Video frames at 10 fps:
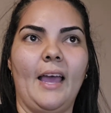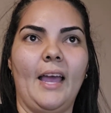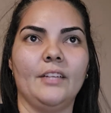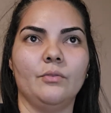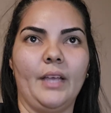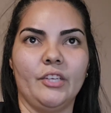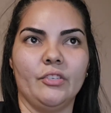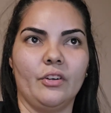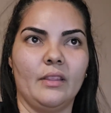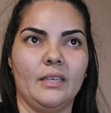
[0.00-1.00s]

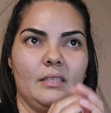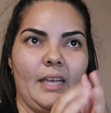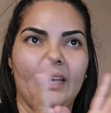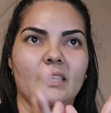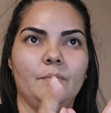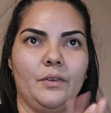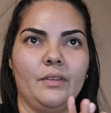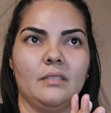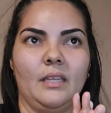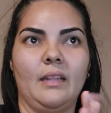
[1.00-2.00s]
education or this like
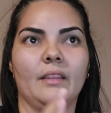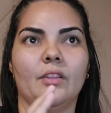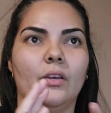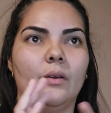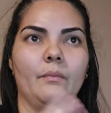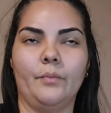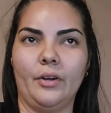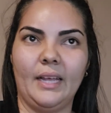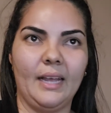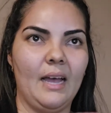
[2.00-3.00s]
experience in like the
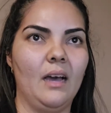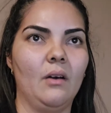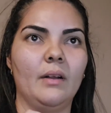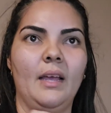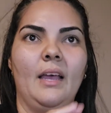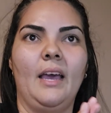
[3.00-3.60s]
burning out